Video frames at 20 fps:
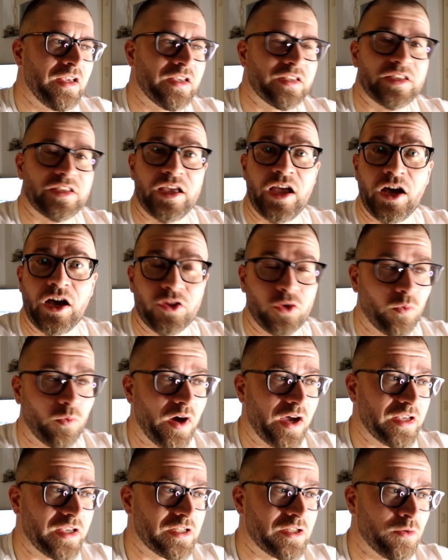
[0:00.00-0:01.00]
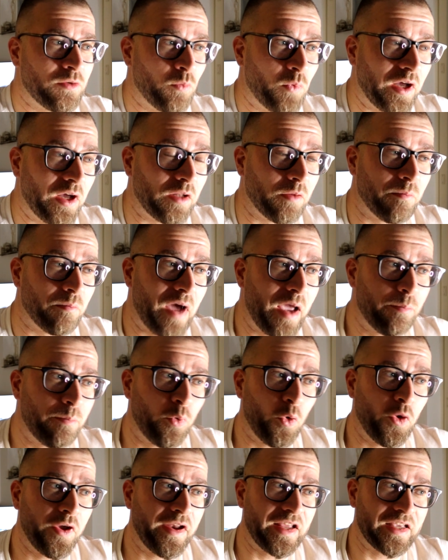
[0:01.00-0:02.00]
say otherwise. Well, my
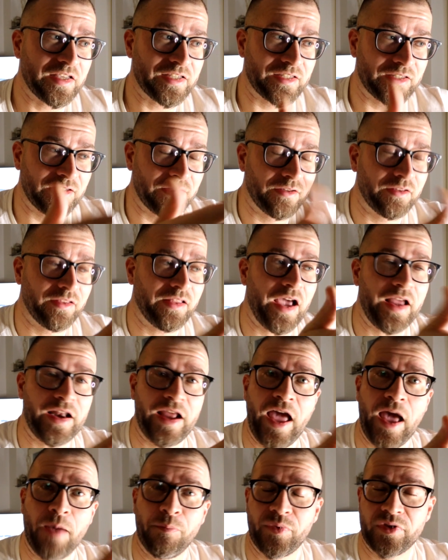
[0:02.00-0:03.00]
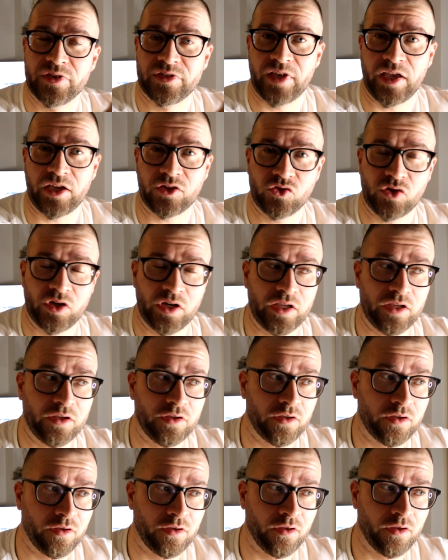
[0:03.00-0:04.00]
point is that happens actually,
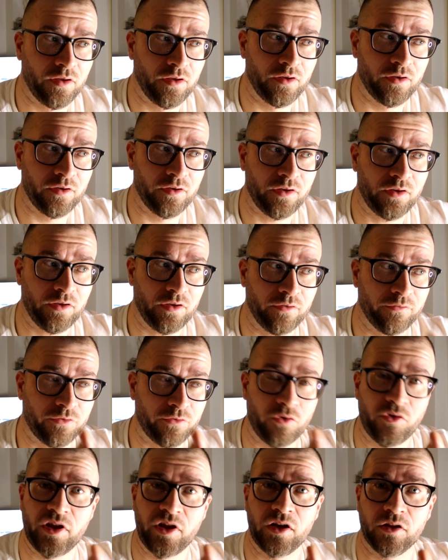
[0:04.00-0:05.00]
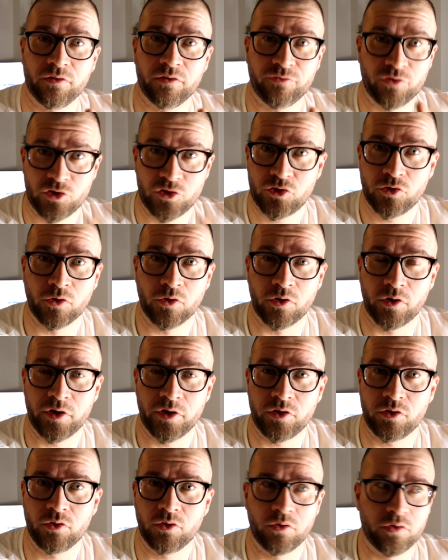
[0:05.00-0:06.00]
for real, for sure,
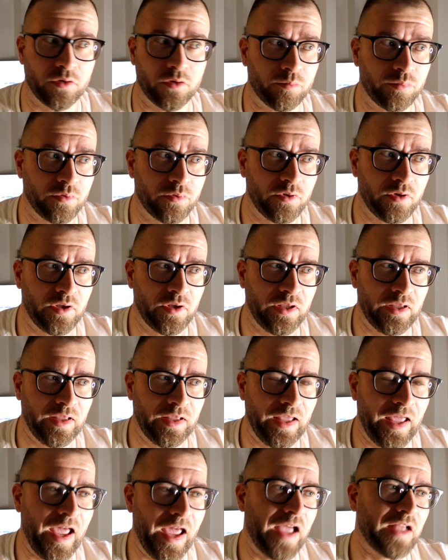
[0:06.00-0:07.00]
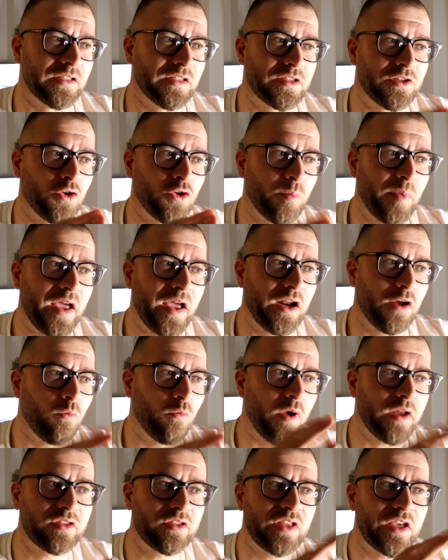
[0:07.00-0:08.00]
in Europe. And no matter
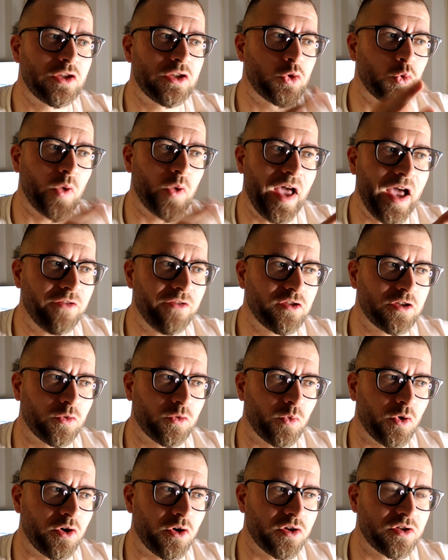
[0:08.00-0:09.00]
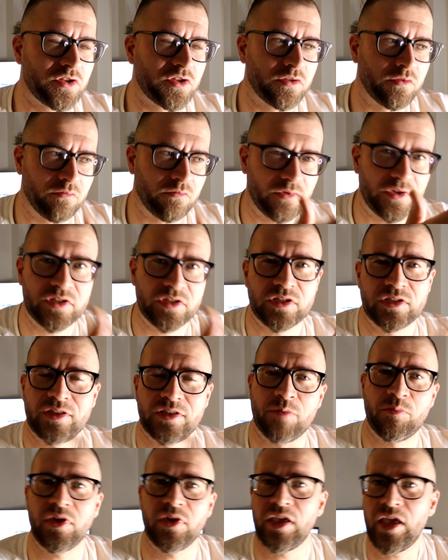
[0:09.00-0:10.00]
what they do afterwards, this is
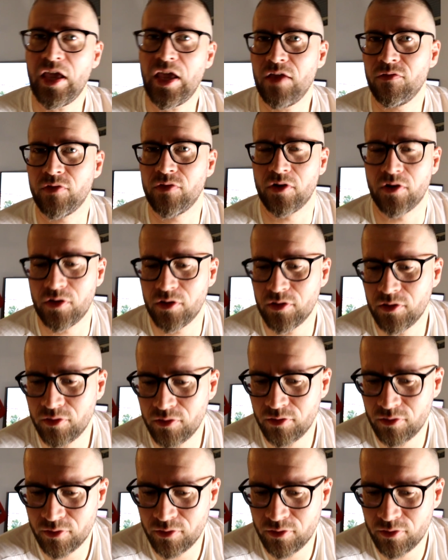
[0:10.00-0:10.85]
the behavior